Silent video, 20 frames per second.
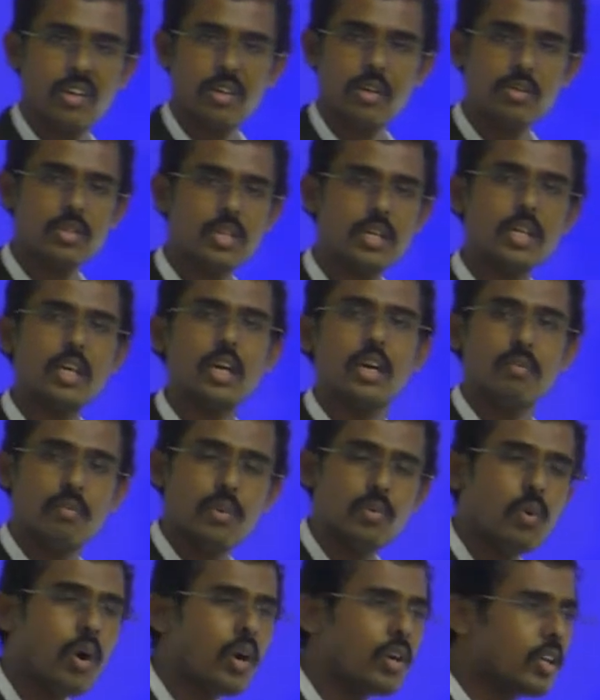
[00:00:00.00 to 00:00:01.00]
You see, we
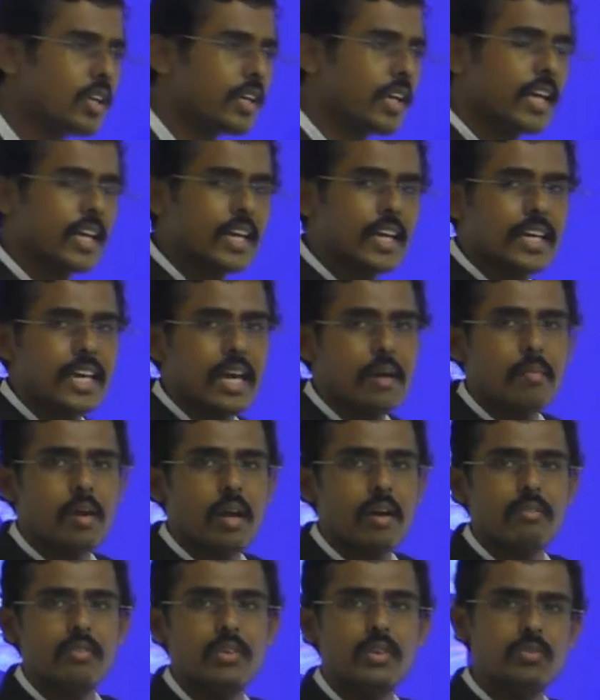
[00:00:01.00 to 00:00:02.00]
want to take a
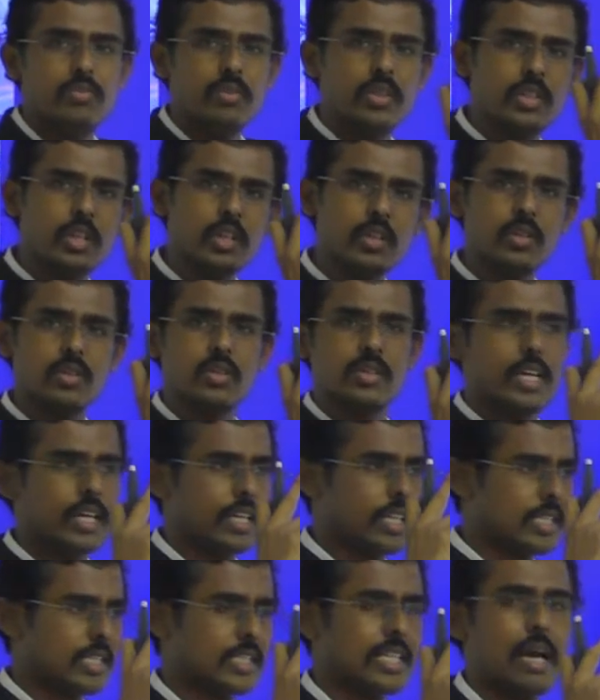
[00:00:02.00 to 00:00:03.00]
camera, we need to take
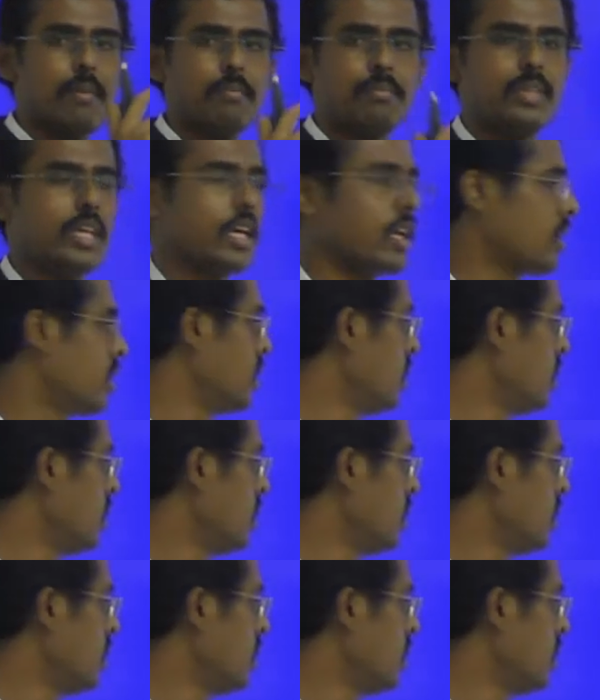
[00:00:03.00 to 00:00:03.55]
a snap there.